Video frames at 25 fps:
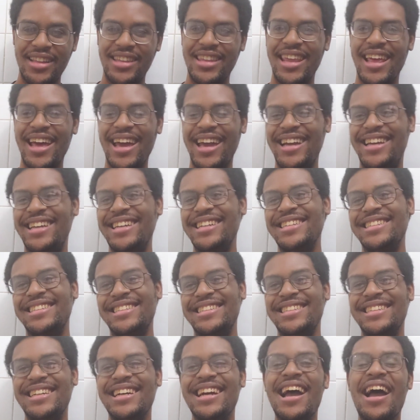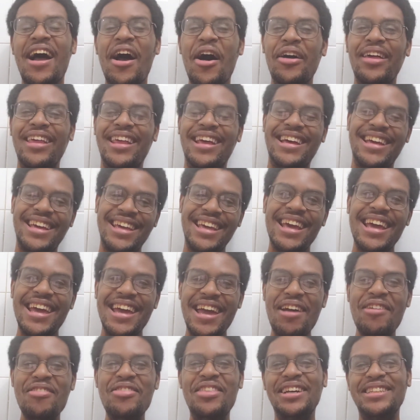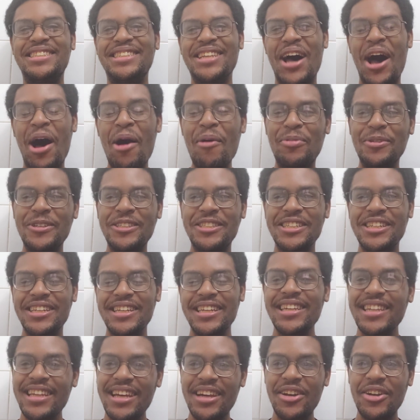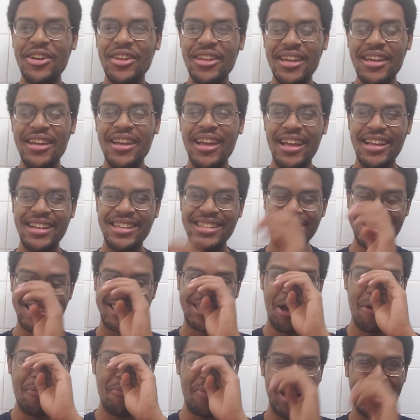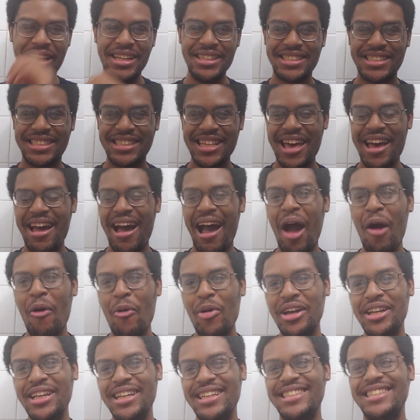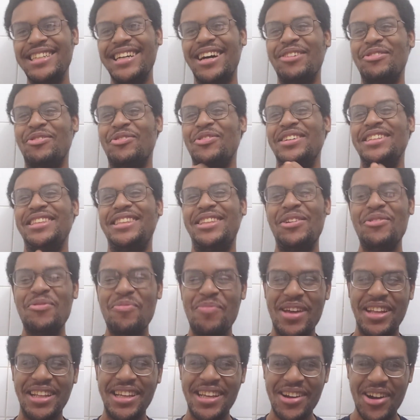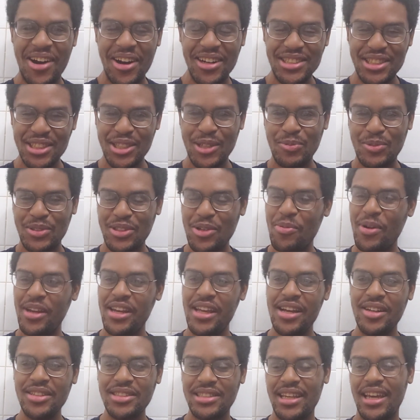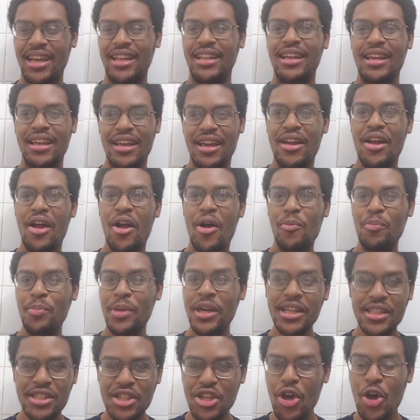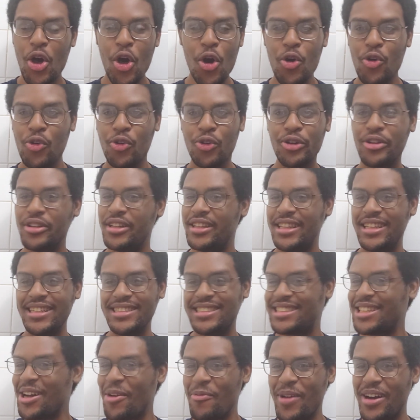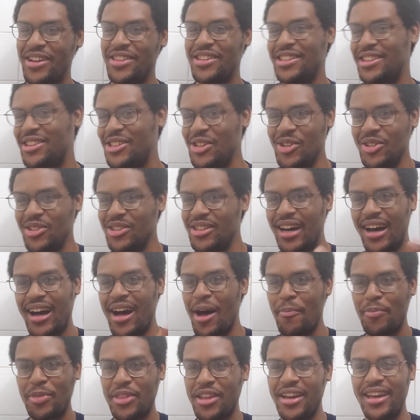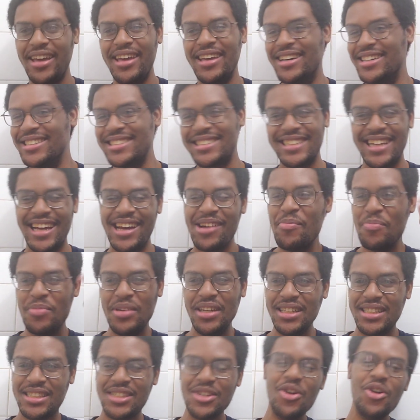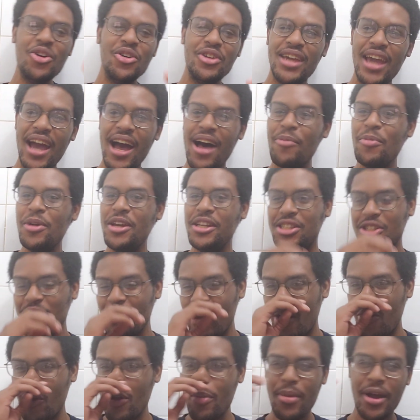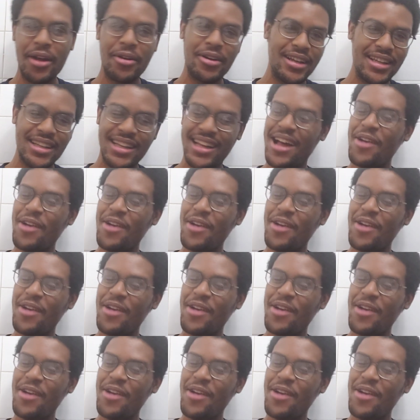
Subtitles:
Like if this episode literally, somebody said, I went through many hardships. Somebody else said, me too. Did somebody do up the hill say, me too? Yeah, me too. I remember it.